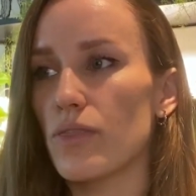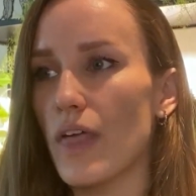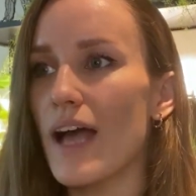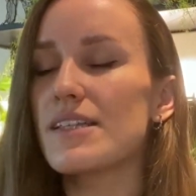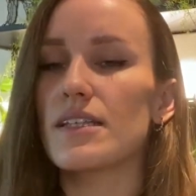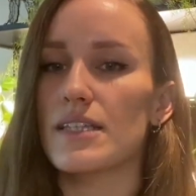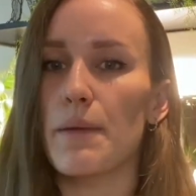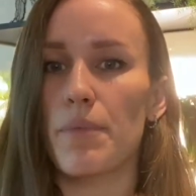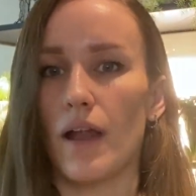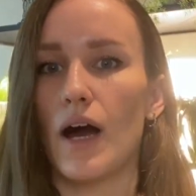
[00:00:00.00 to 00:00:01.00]
that is the
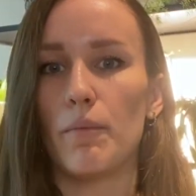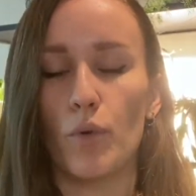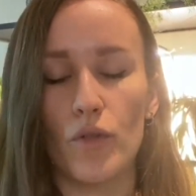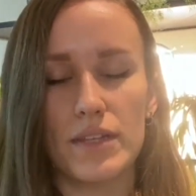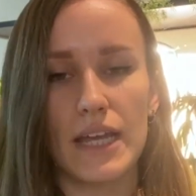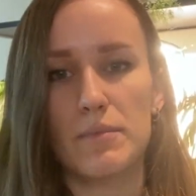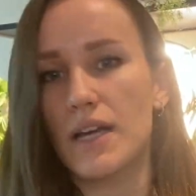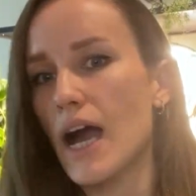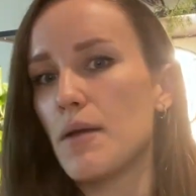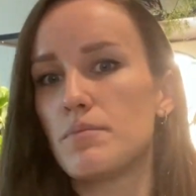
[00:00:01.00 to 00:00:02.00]
same plant, but at the same
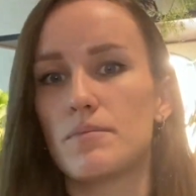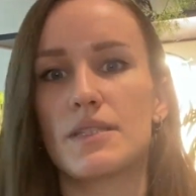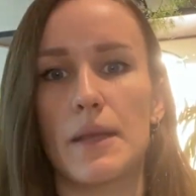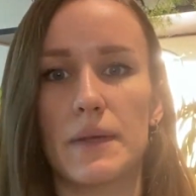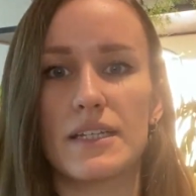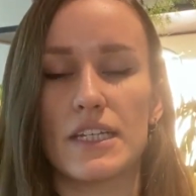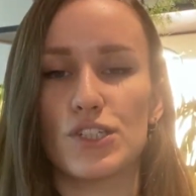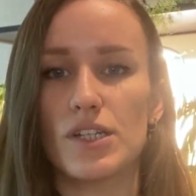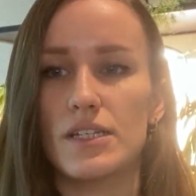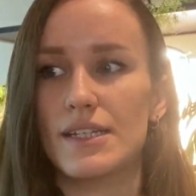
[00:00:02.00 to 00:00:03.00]
time, same
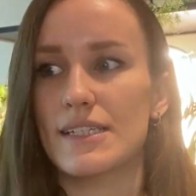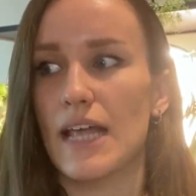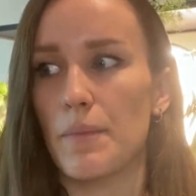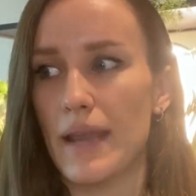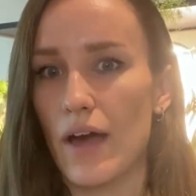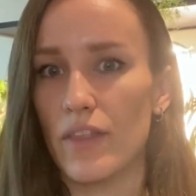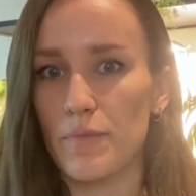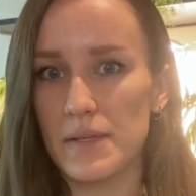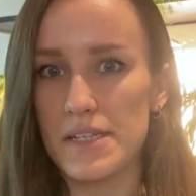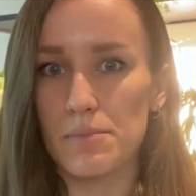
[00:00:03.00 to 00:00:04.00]
conditions, except now they've
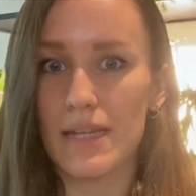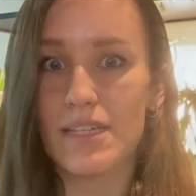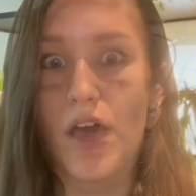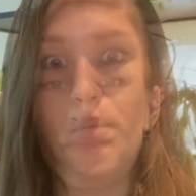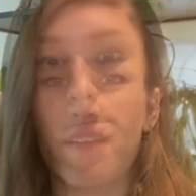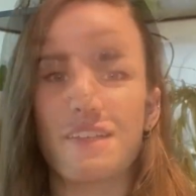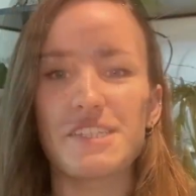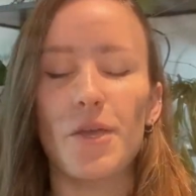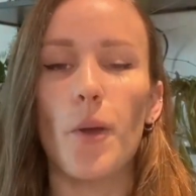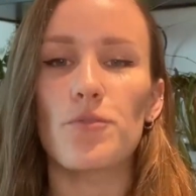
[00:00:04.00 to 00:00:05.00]
been split up.
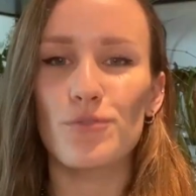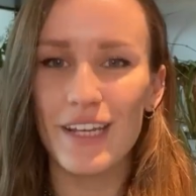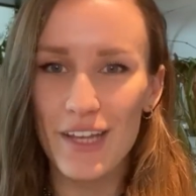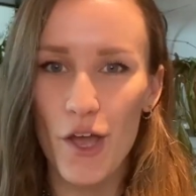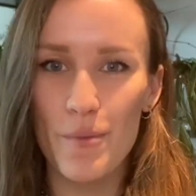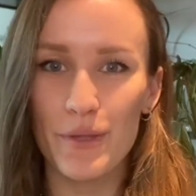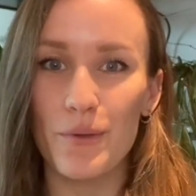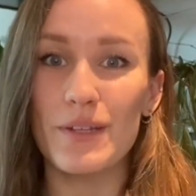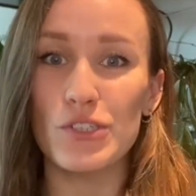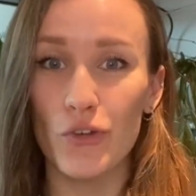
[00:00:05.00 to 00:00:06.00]
So I really hope you
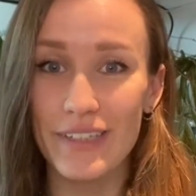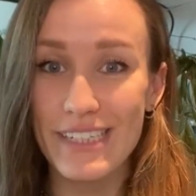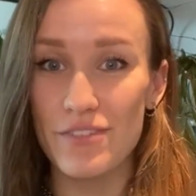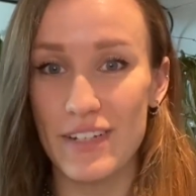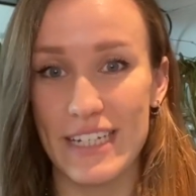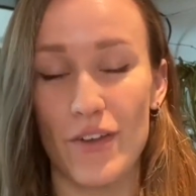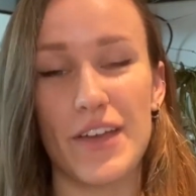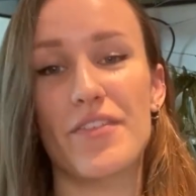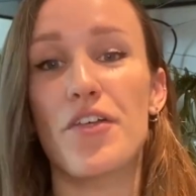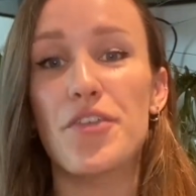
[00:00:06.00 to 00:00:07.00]
enjoyed this video.
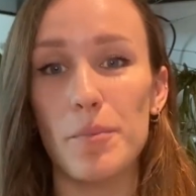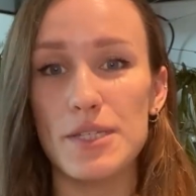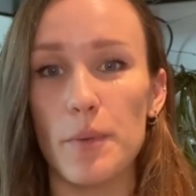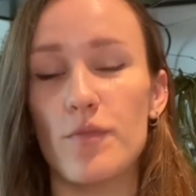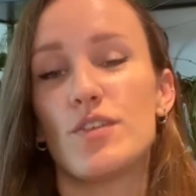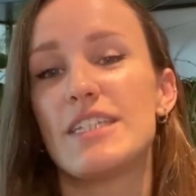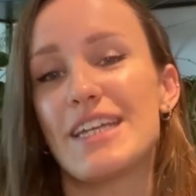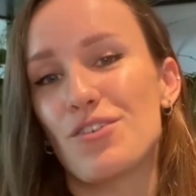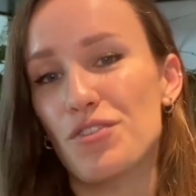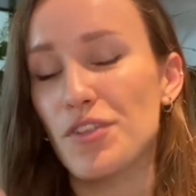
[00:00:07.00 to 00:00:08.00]
Give it a thumbs up if you
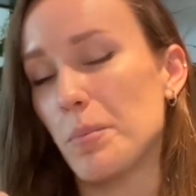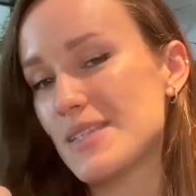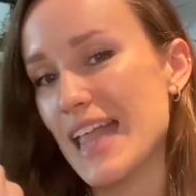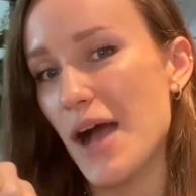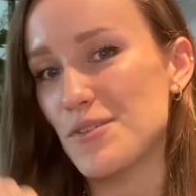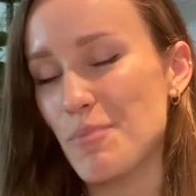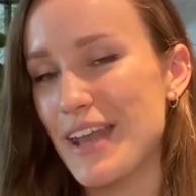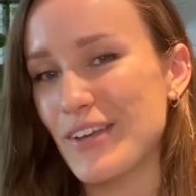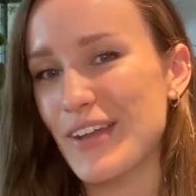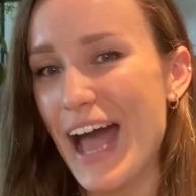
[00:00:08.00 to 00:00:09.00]
did, or a thumbs down,
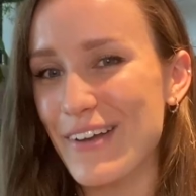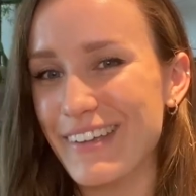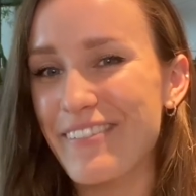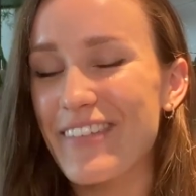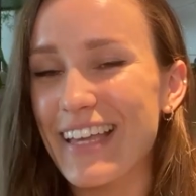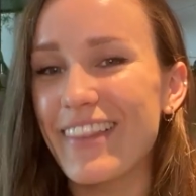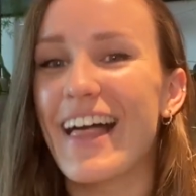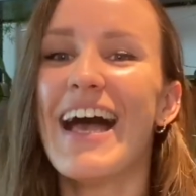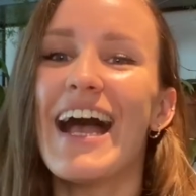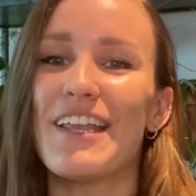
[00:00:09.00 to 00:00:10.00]
depending on how you feel.
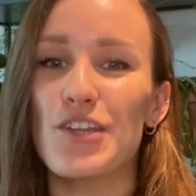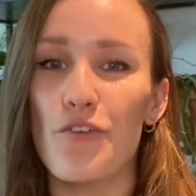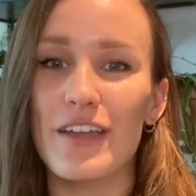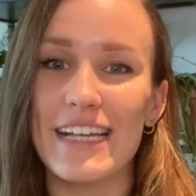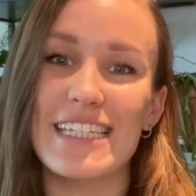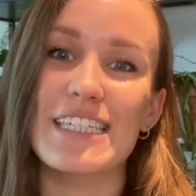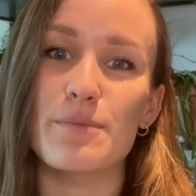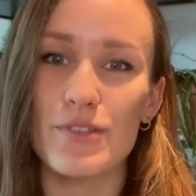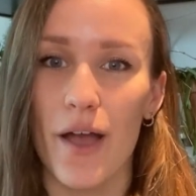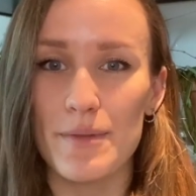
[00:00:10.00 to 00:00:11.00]
And don't forget to
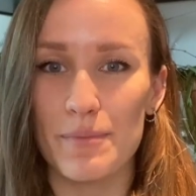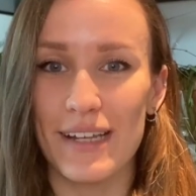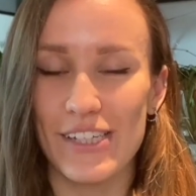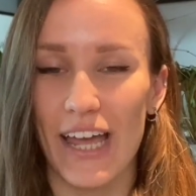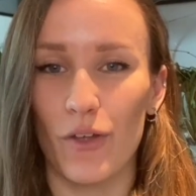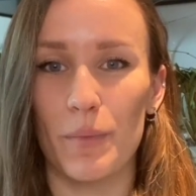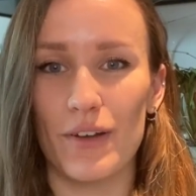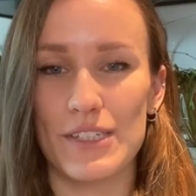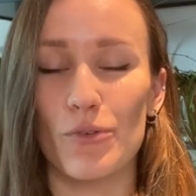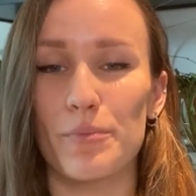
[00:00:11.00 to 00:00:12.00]
subscribe to my channel
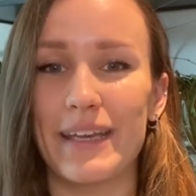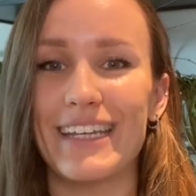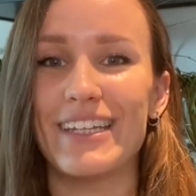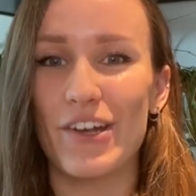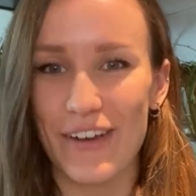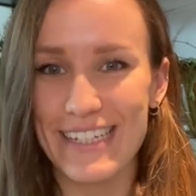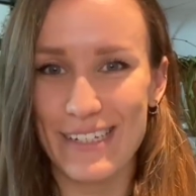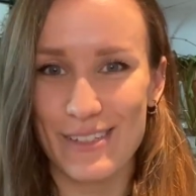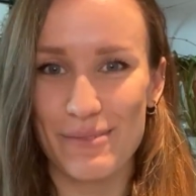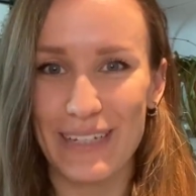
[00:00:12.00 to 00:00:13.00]
because it would mean a great
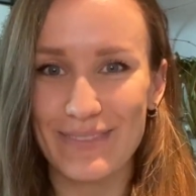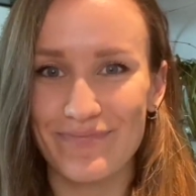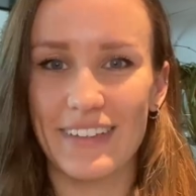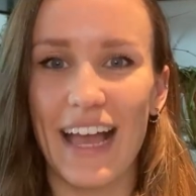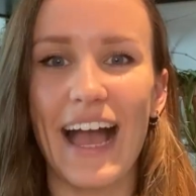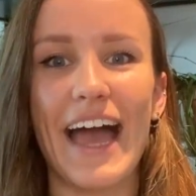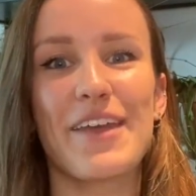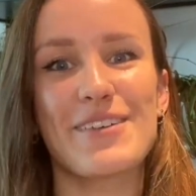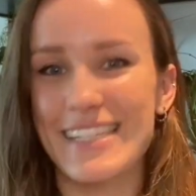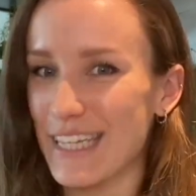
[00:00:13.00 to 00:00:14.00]
deal to me. And
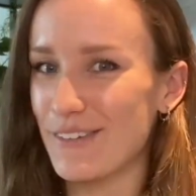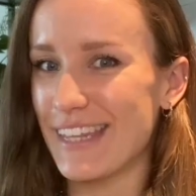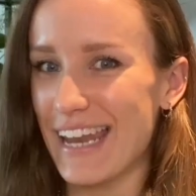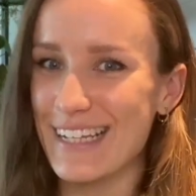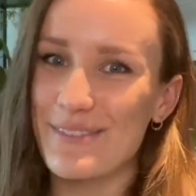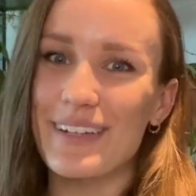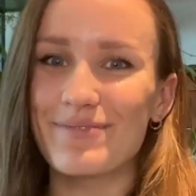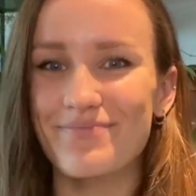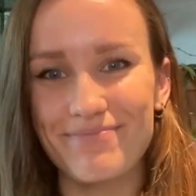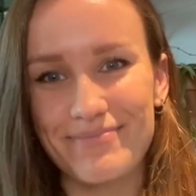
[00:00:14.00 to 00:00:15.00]
I will see you in the next one.